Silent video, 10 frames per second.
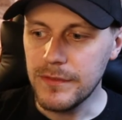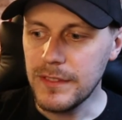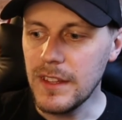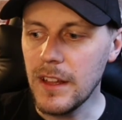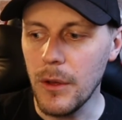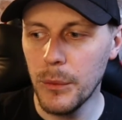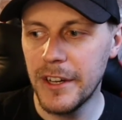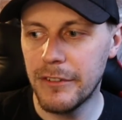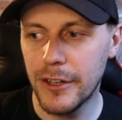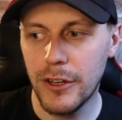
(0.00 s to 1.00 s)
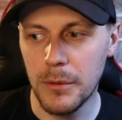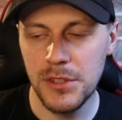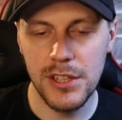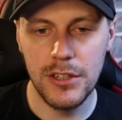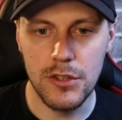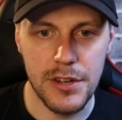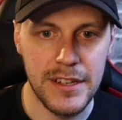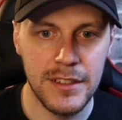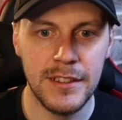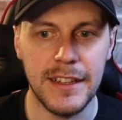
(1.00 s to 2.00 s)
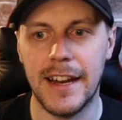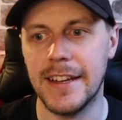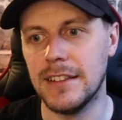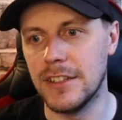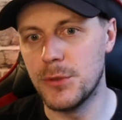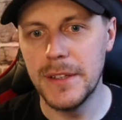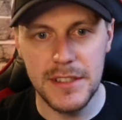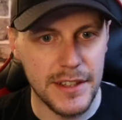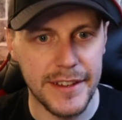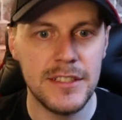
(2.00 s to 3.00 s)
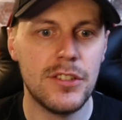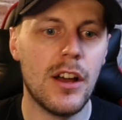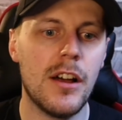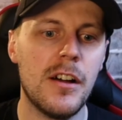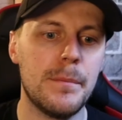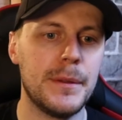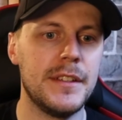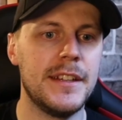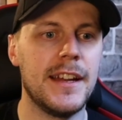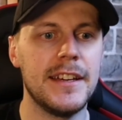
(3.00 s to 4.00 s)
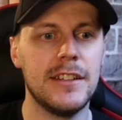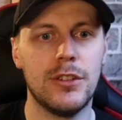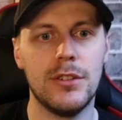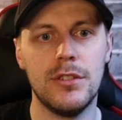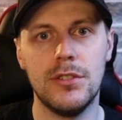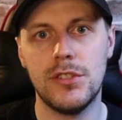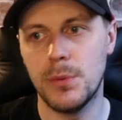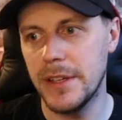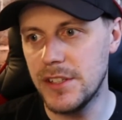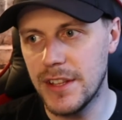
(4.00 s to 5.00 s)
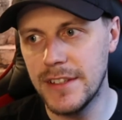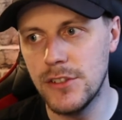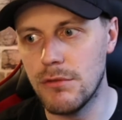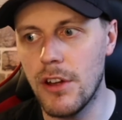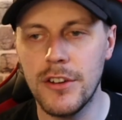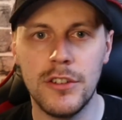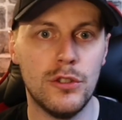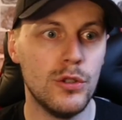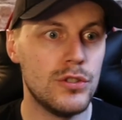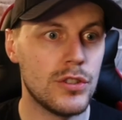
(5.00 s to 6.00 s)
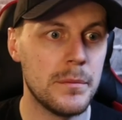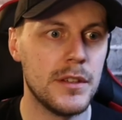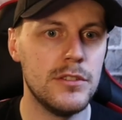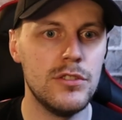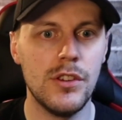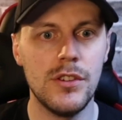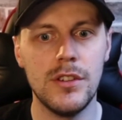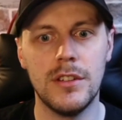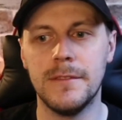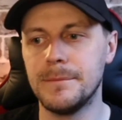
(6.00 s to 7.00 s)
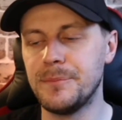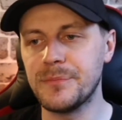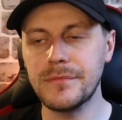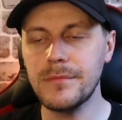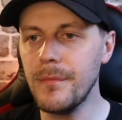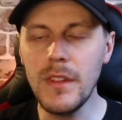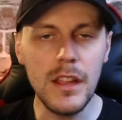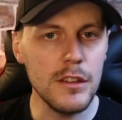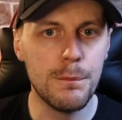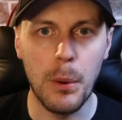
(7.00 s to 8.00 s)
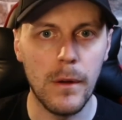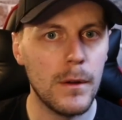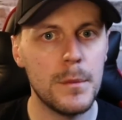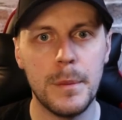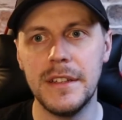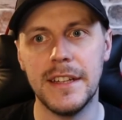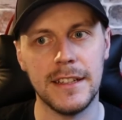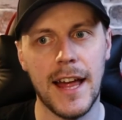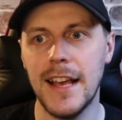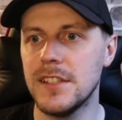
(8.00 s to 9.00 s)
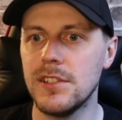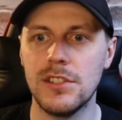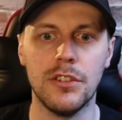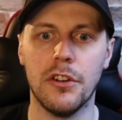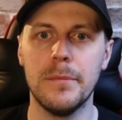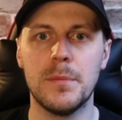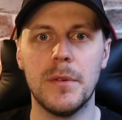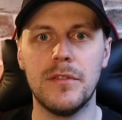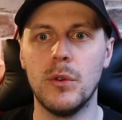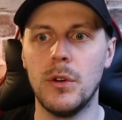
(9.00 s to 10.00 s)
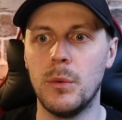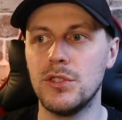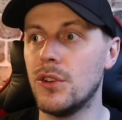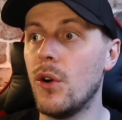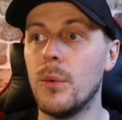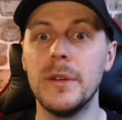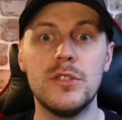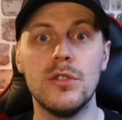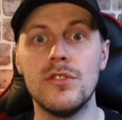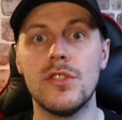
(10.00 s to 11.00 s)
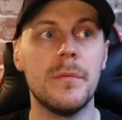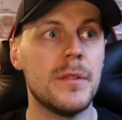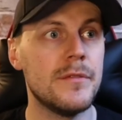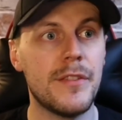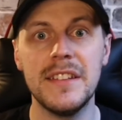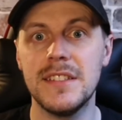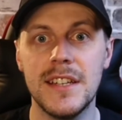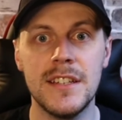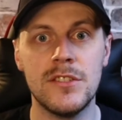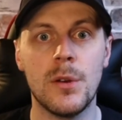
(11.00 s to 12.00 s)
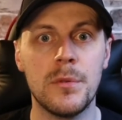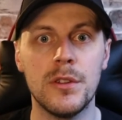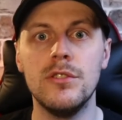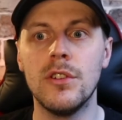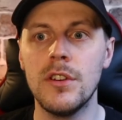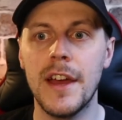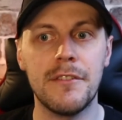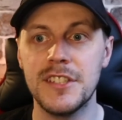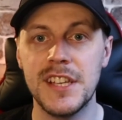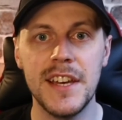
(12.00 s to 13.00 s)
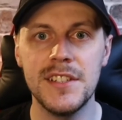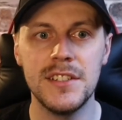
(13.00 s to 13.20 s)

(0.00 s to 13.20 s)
Whenever it comes to the training, they like to switch things up and they like to switch things around and do something new. And you've probably been to classes and groups before which are always doing something fancy and something new every session.